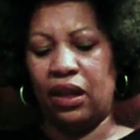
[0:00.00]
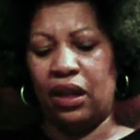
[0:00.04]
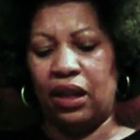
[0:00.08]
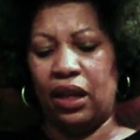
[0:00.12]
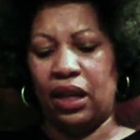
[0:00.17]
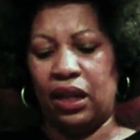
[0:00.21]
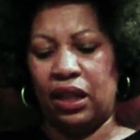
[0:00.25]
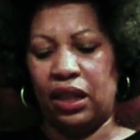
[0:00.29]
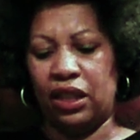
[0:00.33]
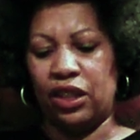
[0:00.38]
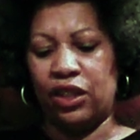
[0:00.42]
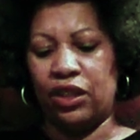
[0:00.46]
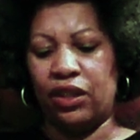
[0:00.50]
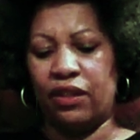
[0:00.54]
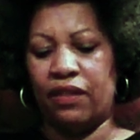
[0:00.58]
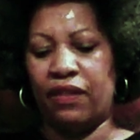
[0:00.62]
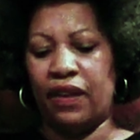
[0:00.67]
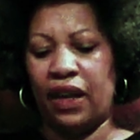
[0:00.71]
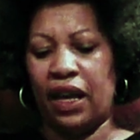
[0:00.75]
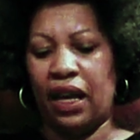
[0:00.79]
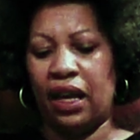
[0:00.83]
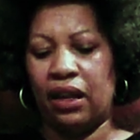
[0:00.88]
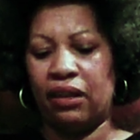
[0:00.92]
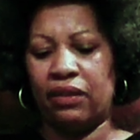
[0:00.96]
and into the
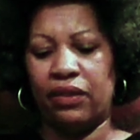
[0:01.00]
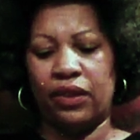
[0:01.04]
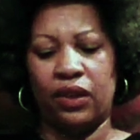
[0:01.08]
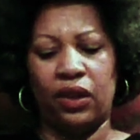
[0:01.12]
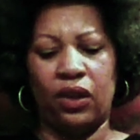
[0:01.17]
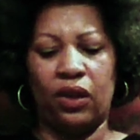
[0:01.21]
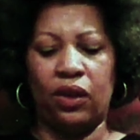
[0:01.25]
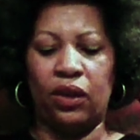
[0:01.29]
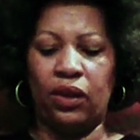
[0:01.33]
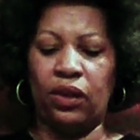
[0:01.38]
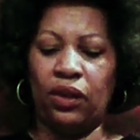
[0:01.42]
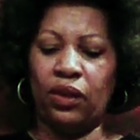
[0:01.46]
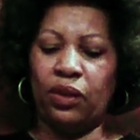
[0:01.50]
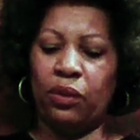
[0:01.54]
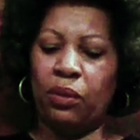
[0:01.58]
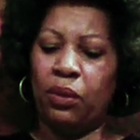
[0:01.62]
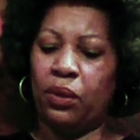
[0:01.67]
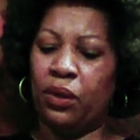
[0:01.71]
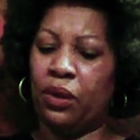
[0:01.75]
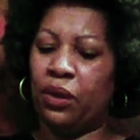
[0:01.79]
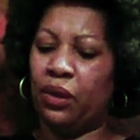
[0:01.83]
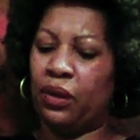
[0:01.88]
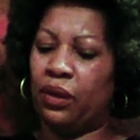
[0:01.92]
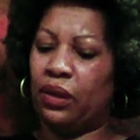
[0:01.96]
van for all the
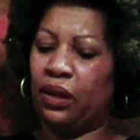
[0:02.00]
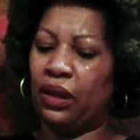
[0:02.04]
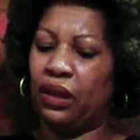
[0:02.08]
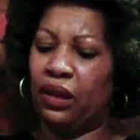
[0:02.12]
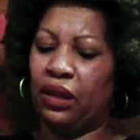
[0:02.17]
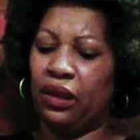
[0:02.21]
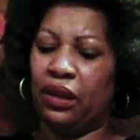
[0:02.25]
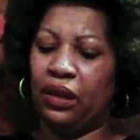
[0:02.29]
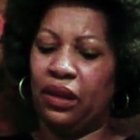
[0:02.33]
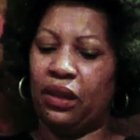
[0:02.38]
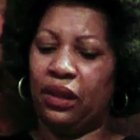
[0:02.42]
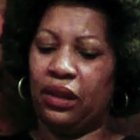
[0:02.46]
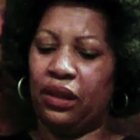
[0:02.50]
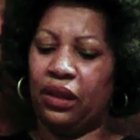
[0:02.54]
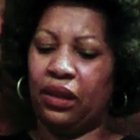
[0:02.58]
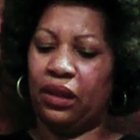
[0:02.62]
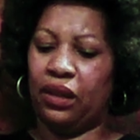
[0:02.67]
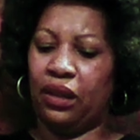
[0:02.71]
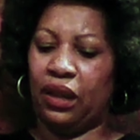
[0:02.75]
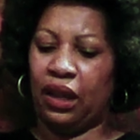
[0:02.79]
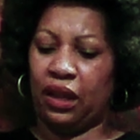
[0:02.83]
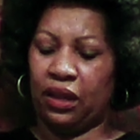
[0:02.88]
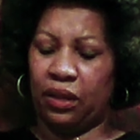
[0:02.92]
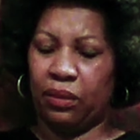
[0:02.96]
world,
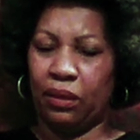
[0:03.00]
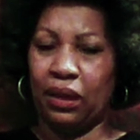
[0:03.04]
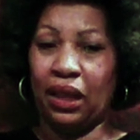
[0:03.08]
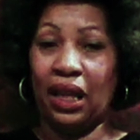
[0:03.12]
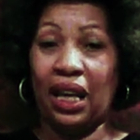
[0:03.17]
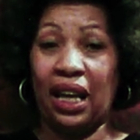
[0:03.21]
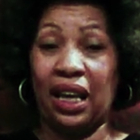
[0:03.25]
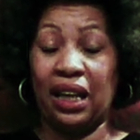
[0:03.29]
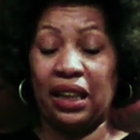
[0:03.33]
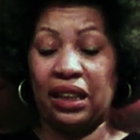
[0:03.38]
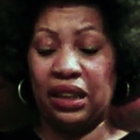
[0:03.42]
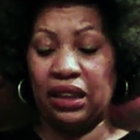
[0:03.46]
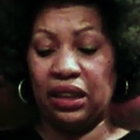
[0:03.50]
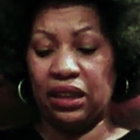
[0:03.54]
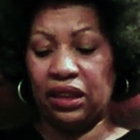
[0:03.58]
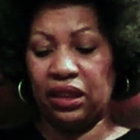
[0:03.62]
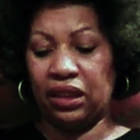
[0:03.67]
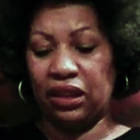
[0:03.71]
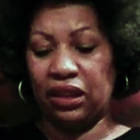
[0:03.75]
as with Hannah.